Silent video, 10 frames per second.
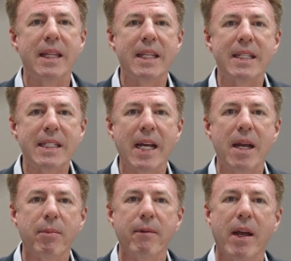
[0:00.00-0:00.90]
This
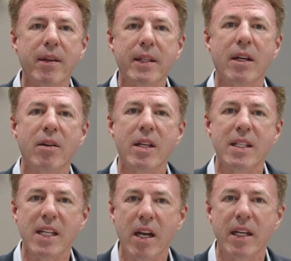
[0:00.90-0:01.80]
type of healthcare
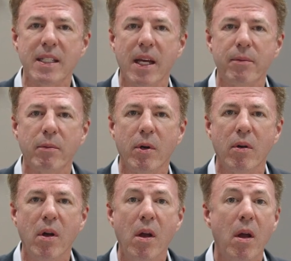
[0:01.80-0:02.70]
is
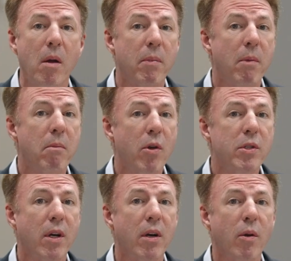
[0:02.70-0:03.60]
unacceptable, but
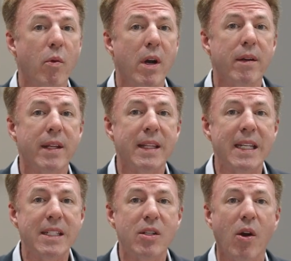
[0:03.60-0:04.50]
most aren't aware that
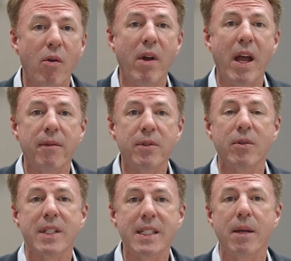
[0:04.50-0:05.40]
they don't have
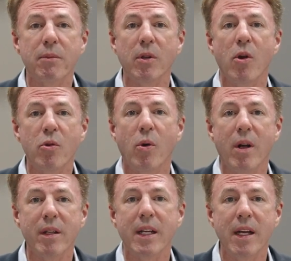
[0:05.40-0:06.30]
to accept
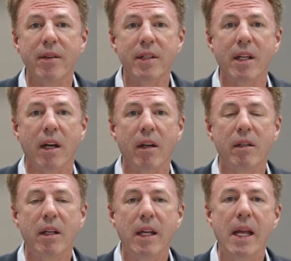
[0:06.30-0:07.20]
low-quality healthcare.
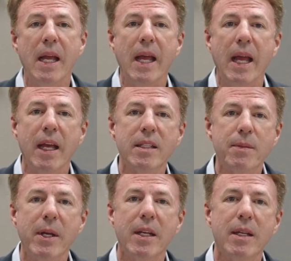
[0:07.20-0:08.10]

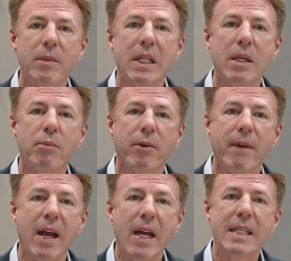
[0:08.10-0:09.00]
HealthspanMD
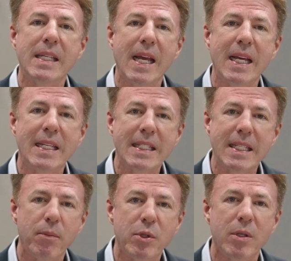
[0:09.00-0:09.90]
provides
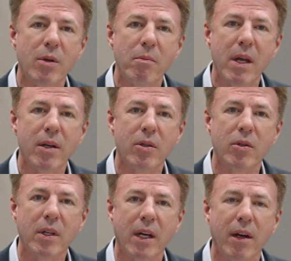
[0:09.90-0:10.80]
exceptional
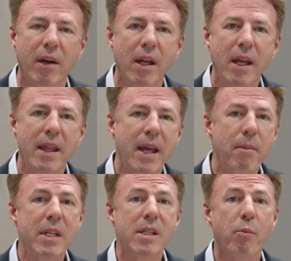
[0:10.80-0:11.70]
medical care.
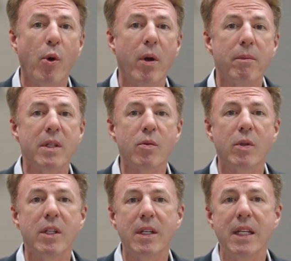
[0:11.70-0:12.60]
That means appointments
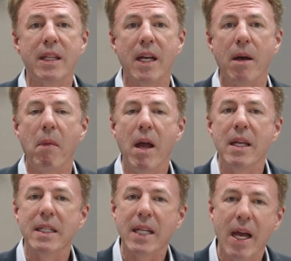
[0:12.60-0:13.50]
when you need them,
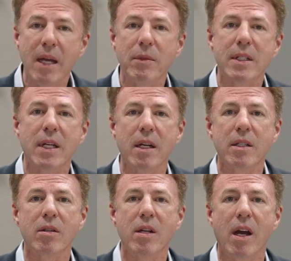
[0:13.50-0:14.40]
time to
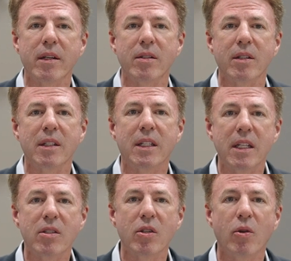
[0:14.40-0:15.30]
talk to your doctor,
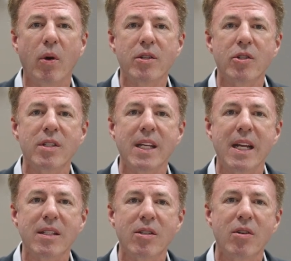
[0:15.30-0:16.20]
get your questions
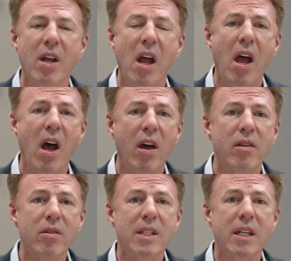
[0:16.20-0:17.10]
answered,
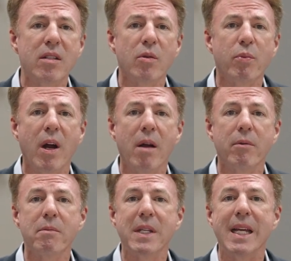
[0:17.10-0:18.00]
understand your
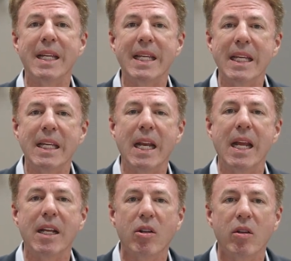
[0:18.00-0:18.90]
problems, and get
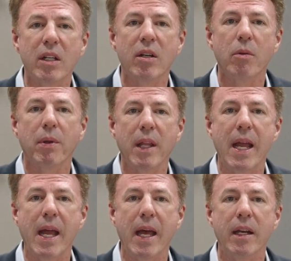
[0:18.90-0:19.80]
a clear
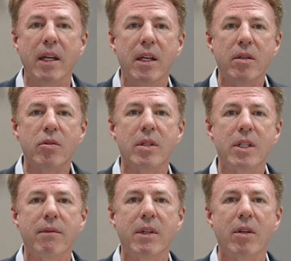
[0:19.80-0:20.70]
plan to
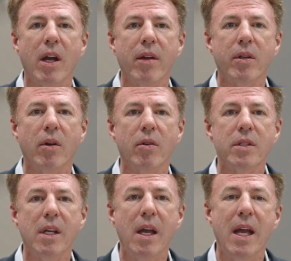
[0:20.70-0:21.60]
achieving your health goals.